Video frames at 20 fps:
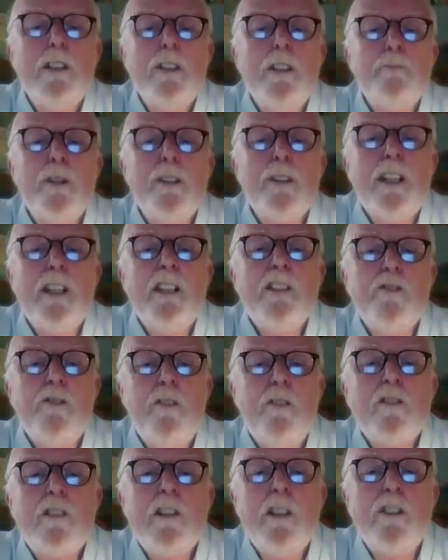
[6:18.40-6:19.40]
but these
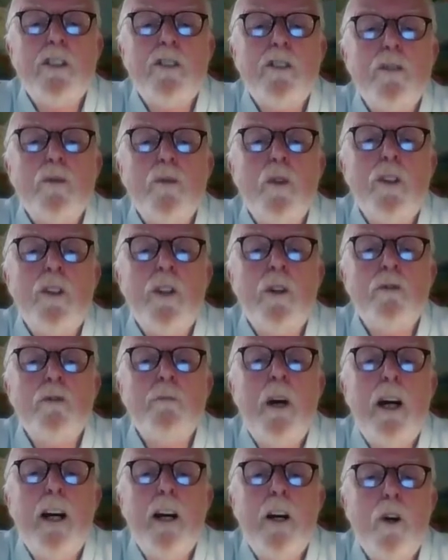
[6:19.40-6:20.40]
rustlers were known
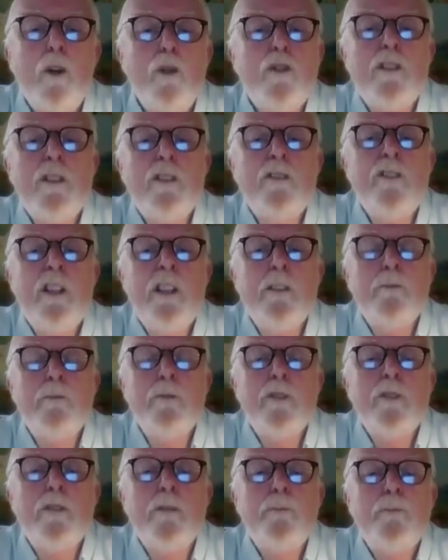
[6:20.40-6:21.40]
by a host of
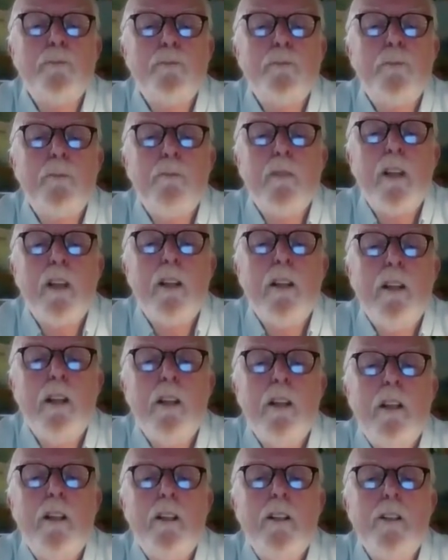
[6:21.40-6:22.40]
names:
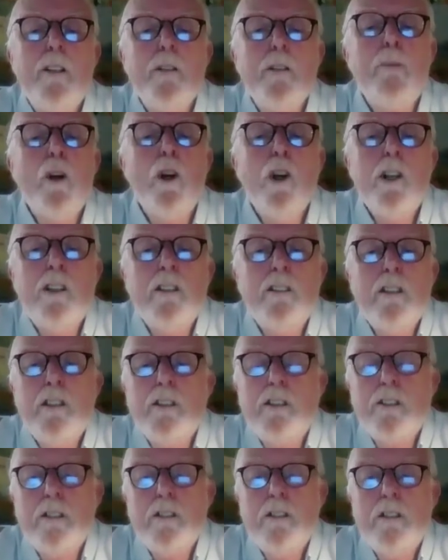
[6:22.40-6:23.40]
the
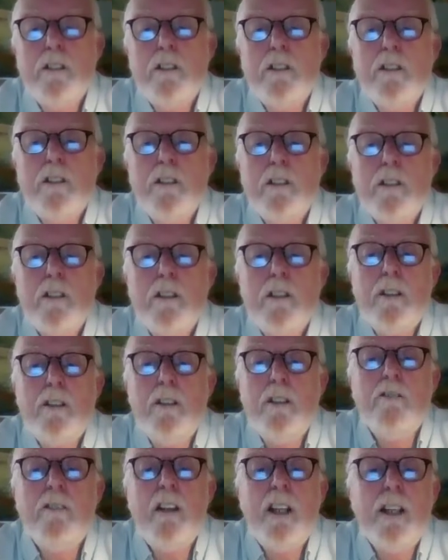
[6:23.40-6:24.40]
Borderers,
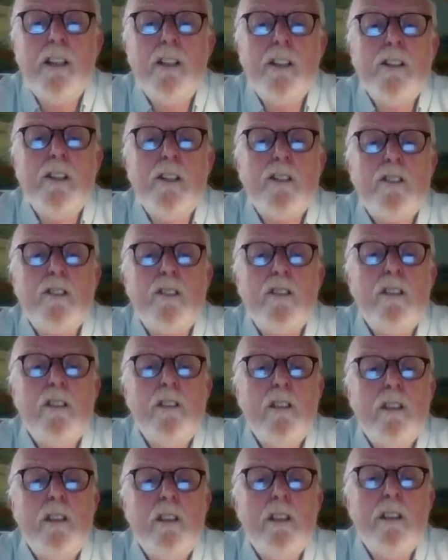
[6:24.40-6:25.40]
the Raiders,
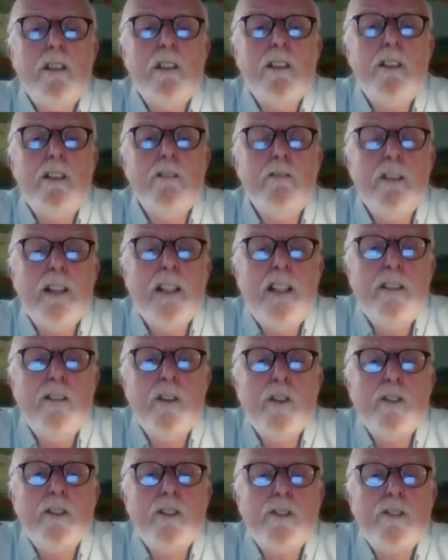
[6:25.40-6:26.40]
the
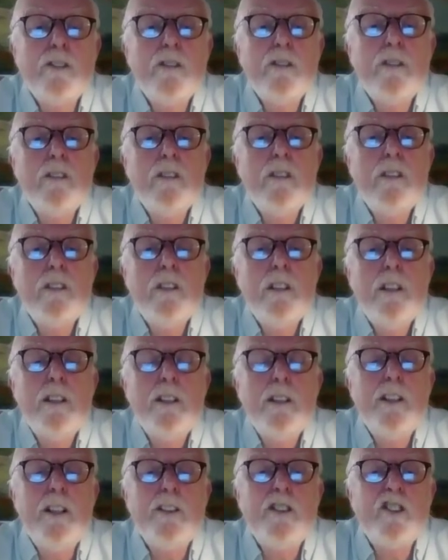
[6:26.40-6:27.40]
Reivers,
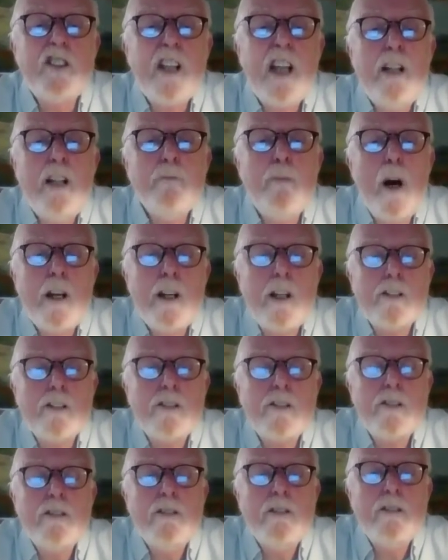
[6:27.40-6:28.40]
the Steel
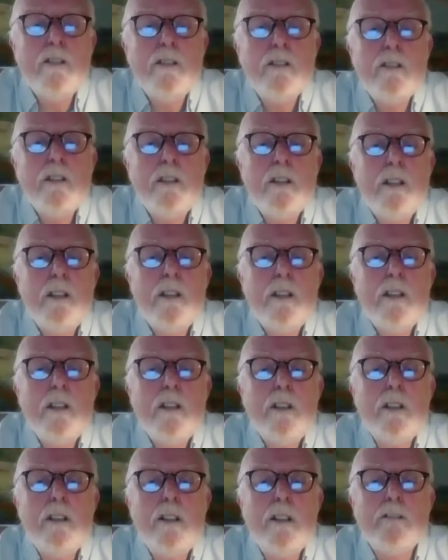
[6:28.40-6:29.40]
Bonnets,
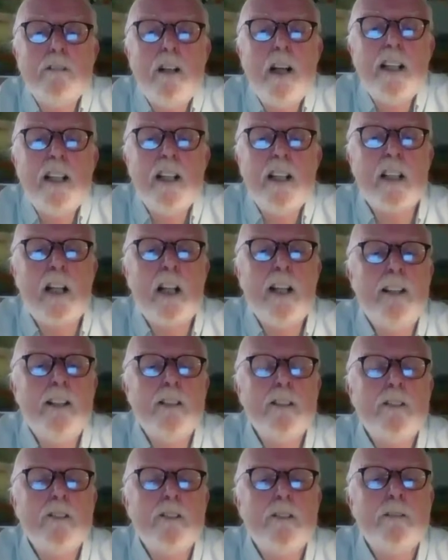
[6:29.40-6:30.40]
the riding
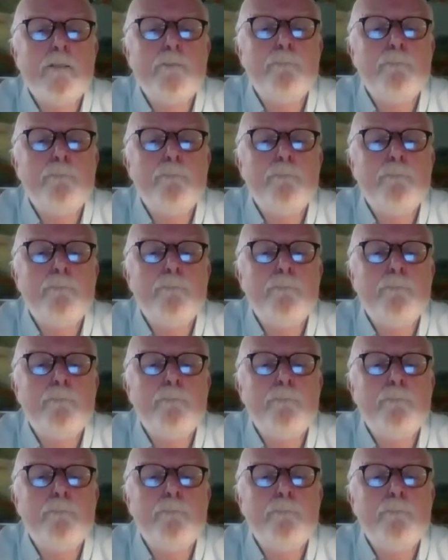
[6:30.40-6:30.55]
clans.